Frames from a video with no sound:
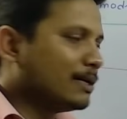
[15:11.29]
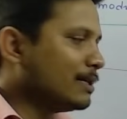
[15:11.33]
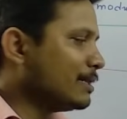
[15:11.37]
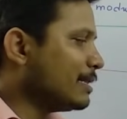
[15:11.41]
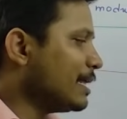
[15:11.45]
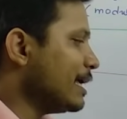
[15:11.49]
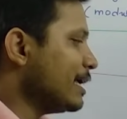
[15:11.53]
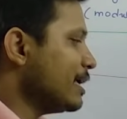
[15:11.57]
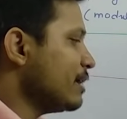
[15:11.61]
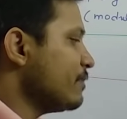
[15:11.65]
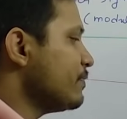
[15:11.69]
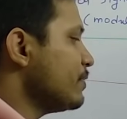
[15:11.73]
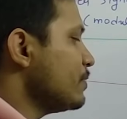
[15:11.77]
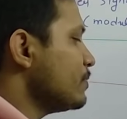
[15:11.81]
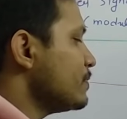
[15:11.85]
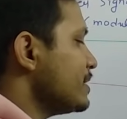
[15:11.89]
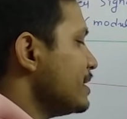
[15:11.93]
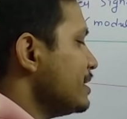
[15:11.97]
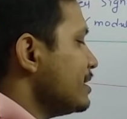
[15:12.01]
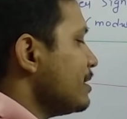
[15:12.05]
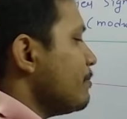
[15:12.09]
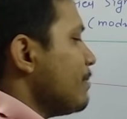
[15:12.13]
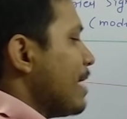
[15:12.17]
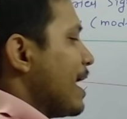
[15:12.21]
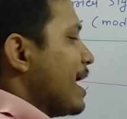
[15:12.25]
like if you see
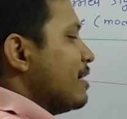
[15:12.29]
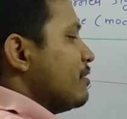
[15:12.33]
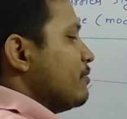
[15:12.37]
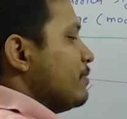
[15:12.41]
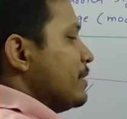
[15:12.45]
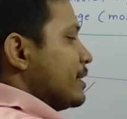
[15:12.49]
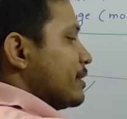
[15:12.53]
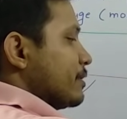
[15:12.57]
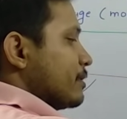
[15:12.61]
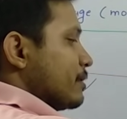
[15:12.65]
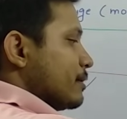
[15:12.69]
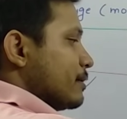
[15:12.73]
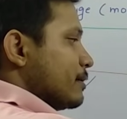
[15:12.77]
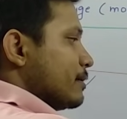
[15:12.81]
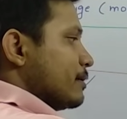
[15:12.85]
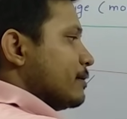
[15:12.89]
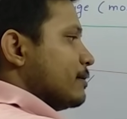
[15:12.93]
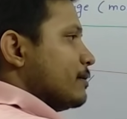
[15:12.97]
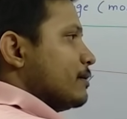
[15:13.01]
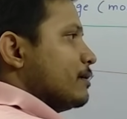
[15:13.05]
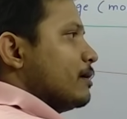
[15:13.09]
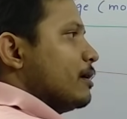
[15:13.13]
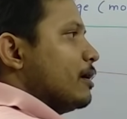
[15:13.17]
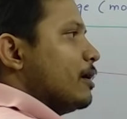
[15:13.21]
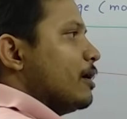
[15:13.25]
the bandwidth
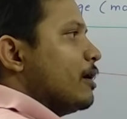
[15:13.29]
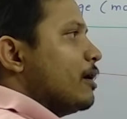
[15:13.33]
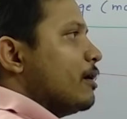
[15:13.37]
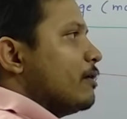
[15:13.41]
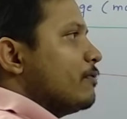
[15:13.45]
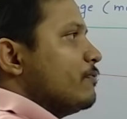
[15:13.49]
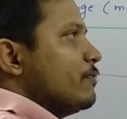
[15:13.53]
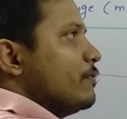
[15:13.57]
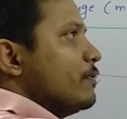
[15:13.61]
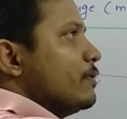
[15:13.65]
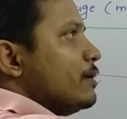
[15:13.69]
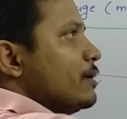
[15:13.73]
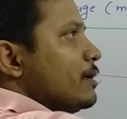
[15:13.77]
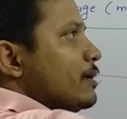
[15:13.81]
of